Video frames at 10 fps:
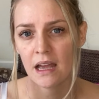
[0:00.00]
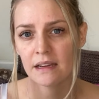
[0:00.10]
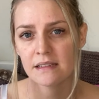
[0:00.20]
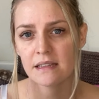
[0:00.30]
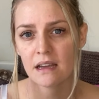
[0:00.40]

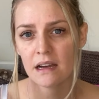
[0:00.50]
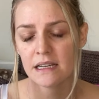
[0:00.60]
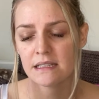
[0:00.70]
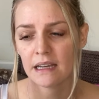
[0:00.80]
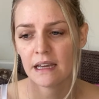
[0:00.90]
and it's the
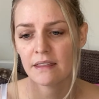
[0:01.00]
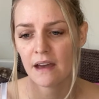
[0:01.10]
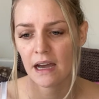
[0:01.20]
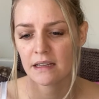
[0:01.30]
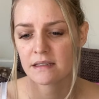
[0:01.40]
idea
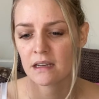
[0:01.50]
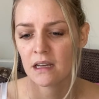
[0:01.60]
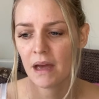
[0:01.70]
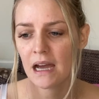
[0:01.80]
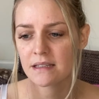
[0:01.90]
that
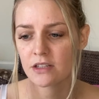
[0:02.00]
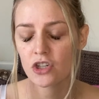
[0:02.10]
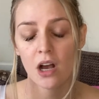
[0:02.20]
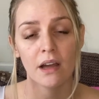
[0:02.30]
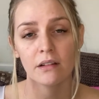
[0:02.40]
as a
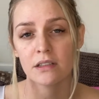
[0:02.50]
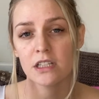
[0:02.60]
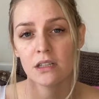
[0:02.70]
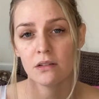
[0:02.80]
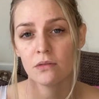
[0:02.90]
child
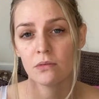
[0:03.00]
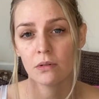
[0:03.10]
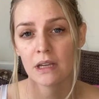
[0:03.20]
you